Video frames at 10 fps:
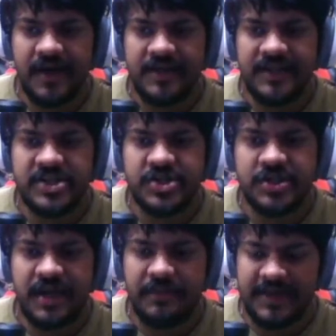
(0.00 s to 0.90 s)
That should
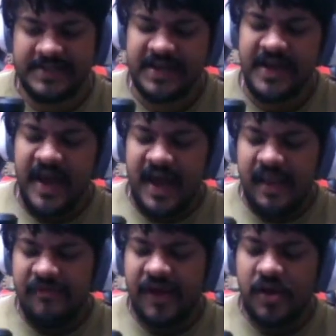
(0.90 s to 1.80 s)
take place.
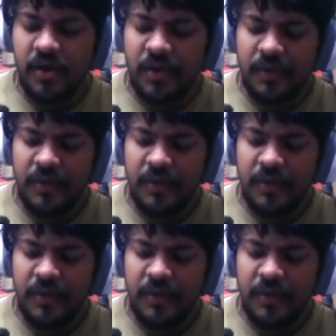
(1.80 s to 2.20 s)
And if I go